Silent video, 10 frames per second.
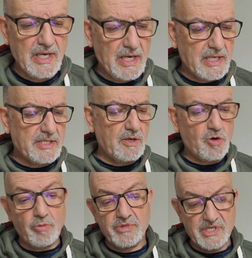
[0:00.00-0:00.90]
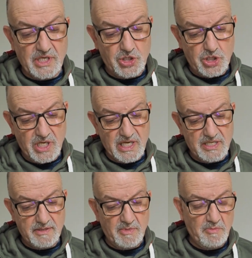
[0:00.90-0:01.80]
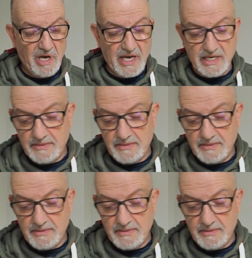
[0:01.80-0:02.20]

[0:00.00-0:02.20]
and so compensation had to be paid.